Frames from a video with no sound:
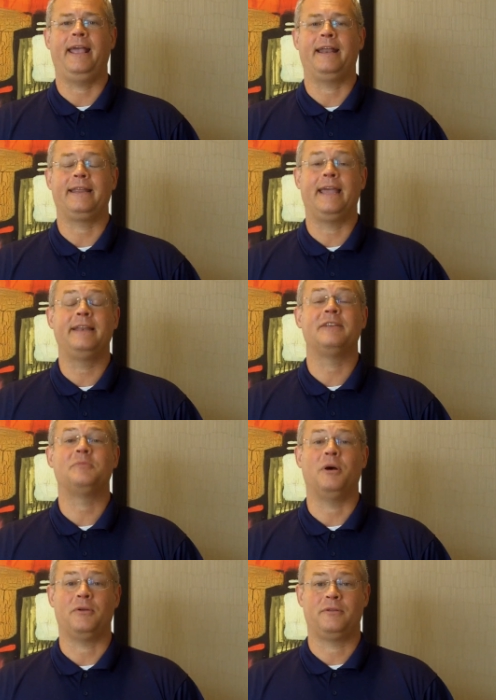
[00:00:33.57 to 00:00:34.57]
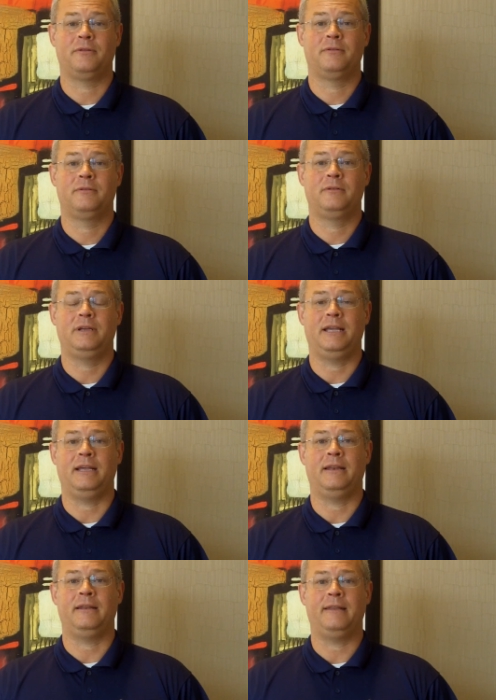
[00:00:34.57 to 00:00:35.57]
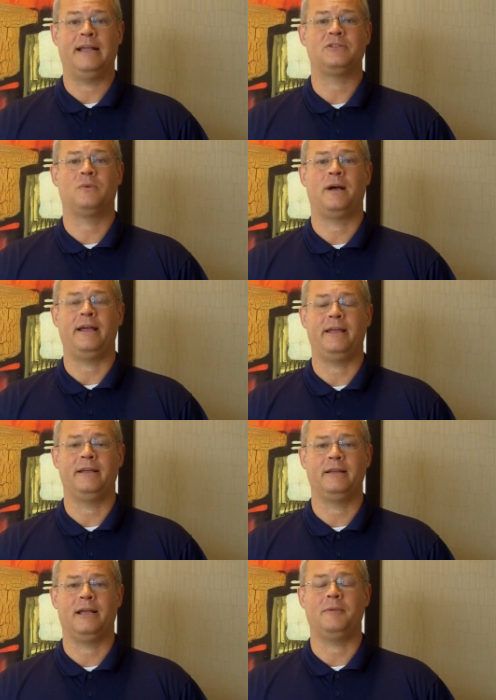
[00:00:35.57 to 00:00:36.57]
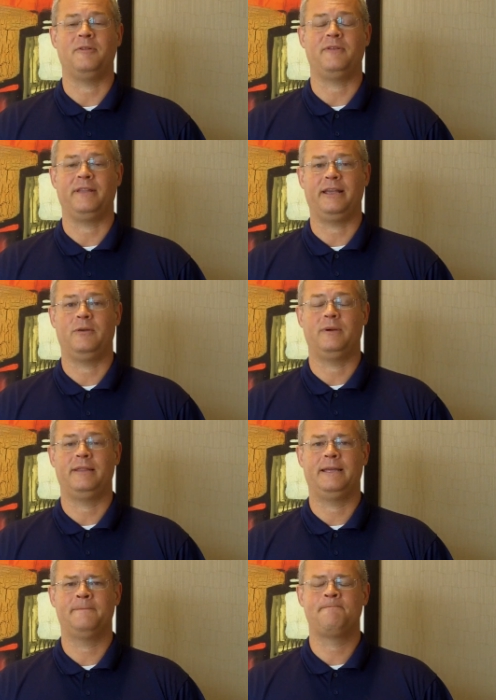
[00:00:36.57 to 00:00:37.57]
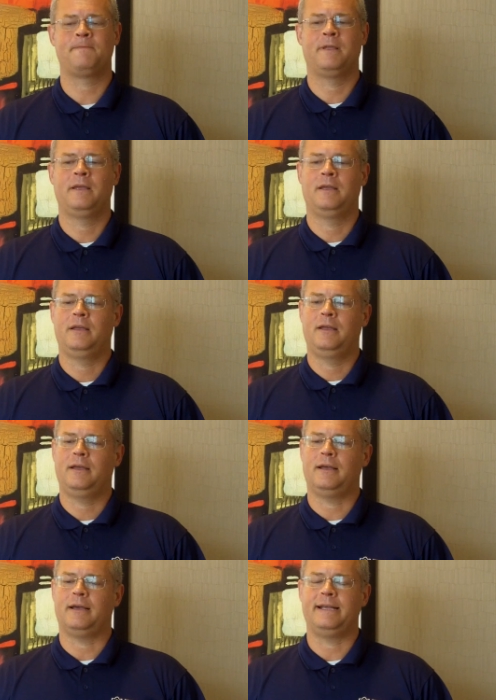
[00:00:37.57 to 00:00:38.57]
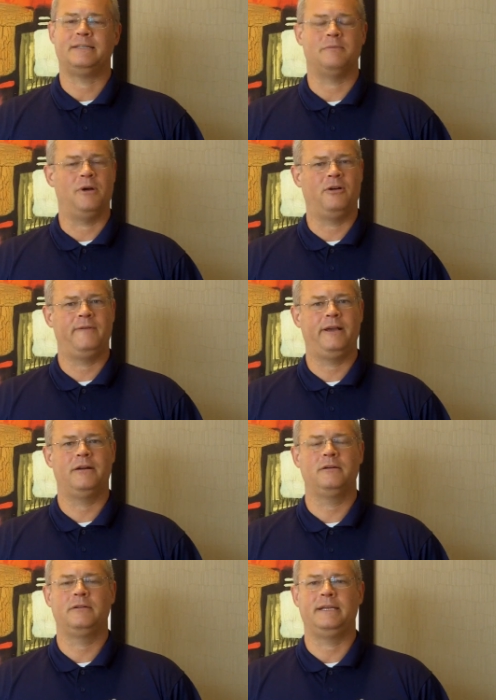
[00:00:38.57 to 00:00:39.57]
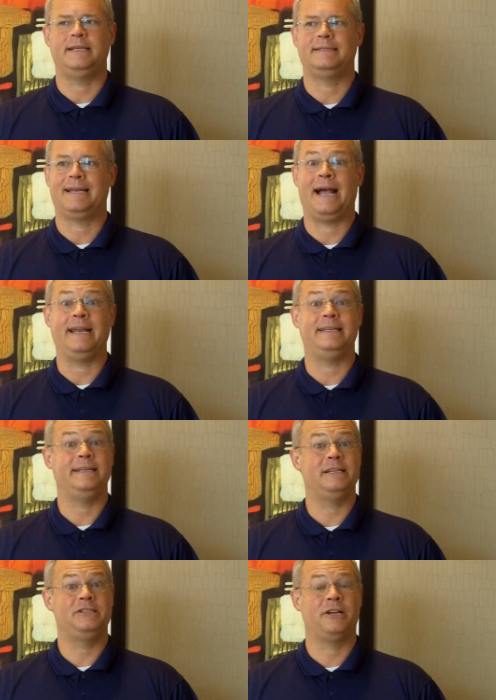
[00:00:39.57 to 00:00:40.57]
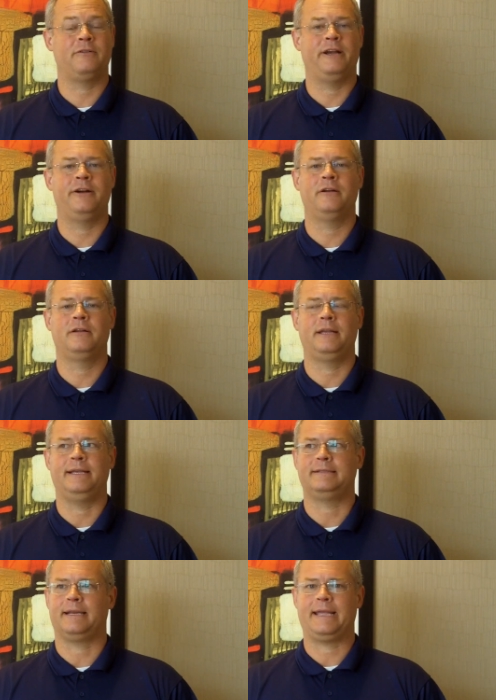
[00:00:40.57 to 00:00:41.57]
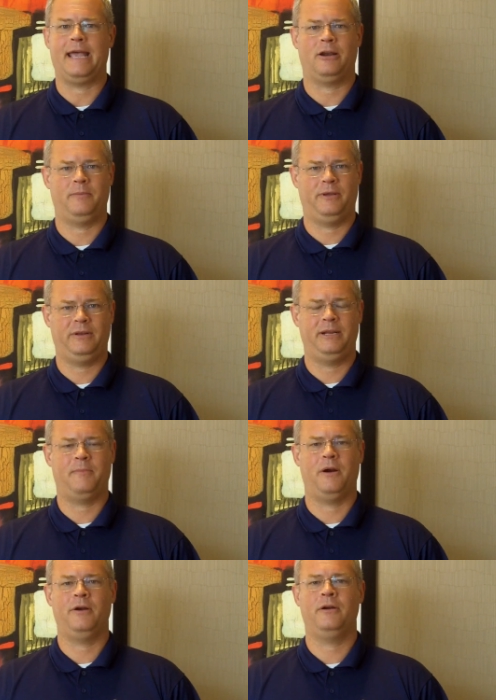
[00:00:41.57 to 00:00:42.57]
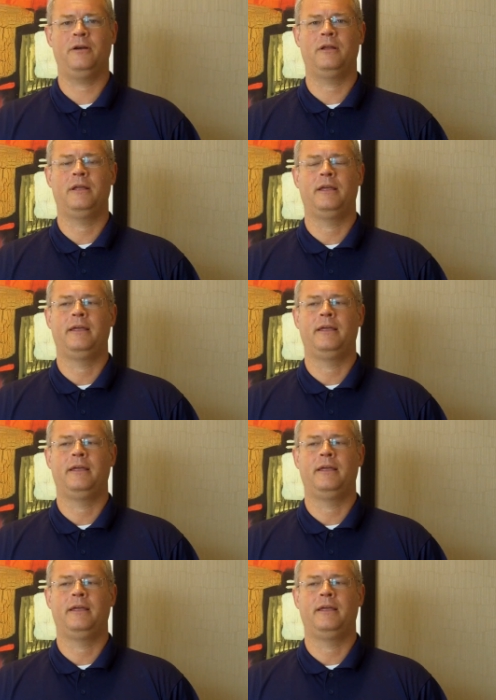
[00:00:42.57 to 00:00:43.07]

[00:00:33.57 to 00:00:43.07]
And Ken does both, and that's why I'm affiliated with him. He's a motivator, he's an idea generator, he's an accountability partner,